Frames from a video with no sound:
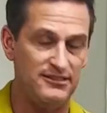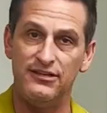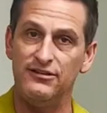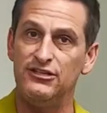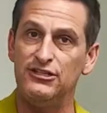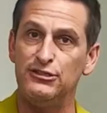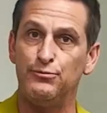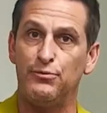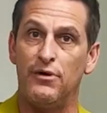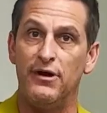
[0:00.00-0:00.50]
in the
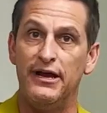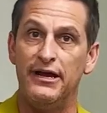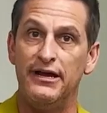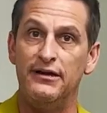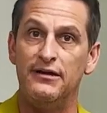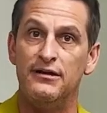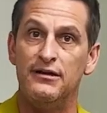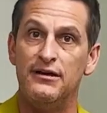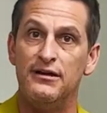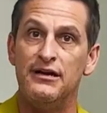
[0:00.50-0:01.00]
spray,
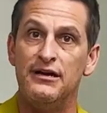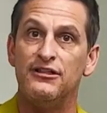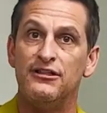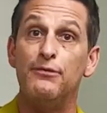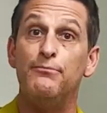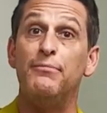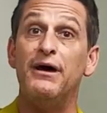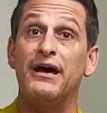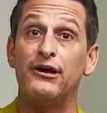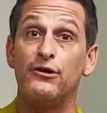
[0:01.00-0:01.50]
the
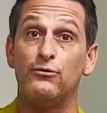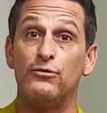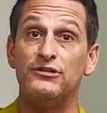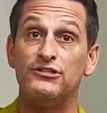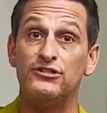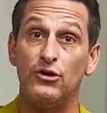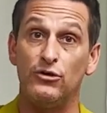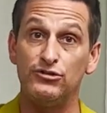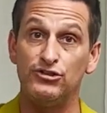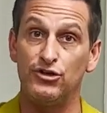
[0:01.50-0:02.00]
better
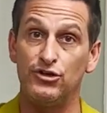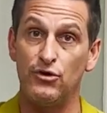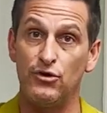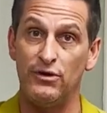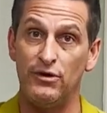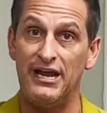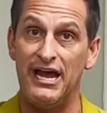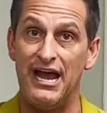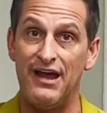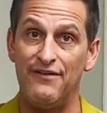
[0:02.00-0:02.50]
results you're going
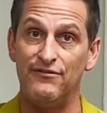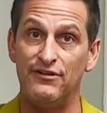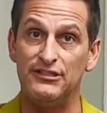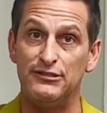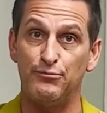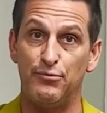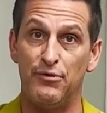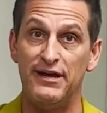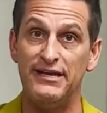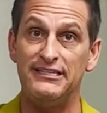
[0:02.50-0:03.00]
to have in a
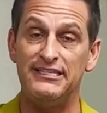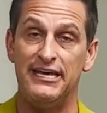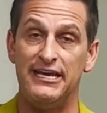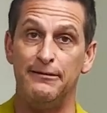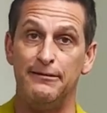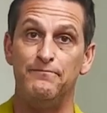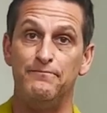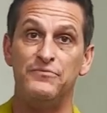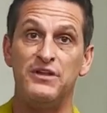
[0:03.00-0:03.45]
spray tan.